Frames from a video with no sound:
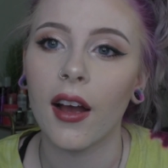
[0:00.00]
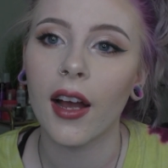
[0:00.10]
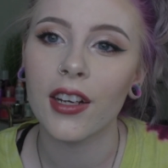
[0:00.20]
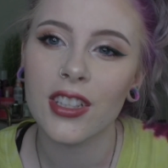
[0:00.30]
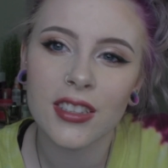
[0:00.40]

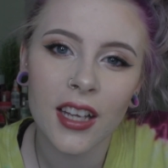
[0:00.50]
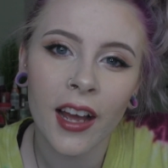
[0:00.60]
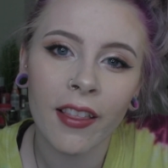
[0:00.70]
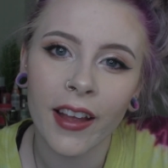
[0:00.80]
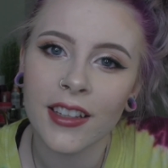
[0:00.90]

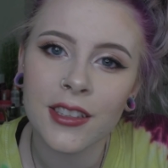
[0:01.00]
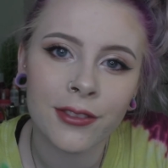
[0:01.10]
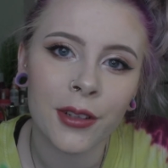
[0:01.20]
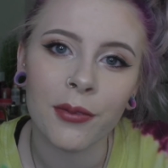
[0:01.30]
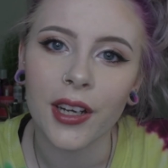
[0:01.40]
I like to
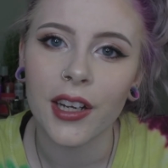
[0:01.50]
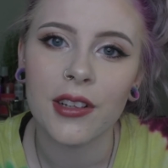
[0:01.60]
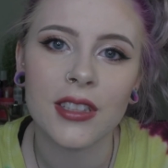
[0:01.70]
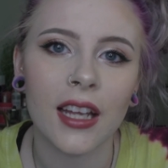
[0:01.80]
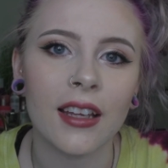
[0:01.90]
film
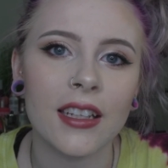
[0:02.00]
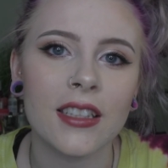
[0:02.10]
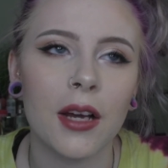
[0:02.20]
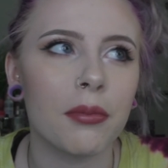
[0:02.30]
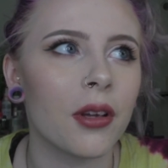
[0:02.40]
videos. I like
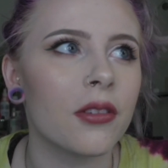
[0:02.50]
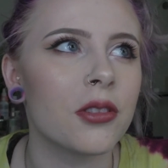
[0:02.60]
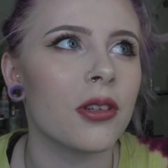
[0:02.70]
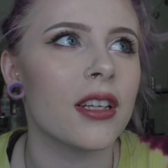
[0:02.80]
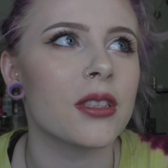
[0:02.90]
to upload
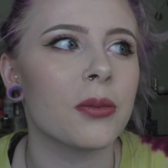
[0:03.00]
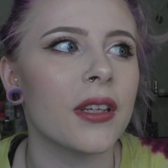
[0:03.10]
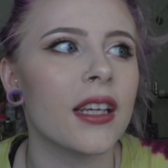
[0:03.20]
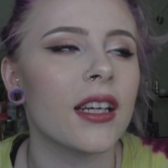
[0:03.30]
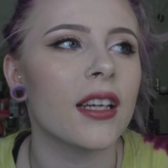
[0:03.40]
2 days a
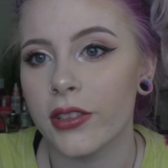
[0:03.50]
week.